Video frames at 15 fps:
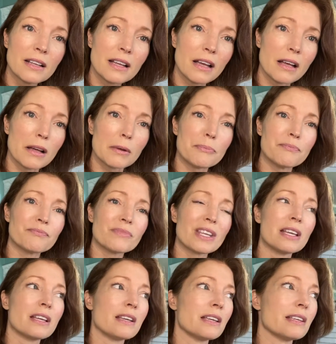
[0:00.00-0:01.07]
um,
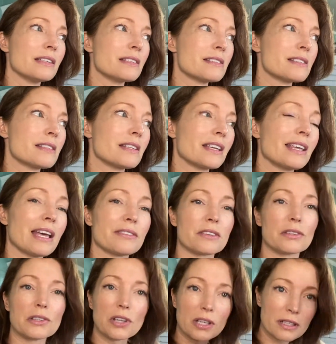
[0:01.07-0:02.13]
is the Get
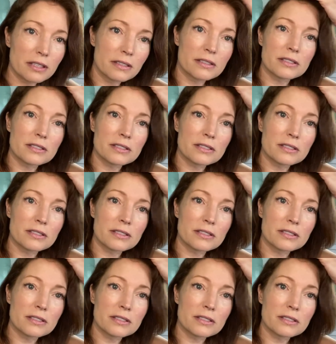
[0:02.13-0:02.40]
the Look.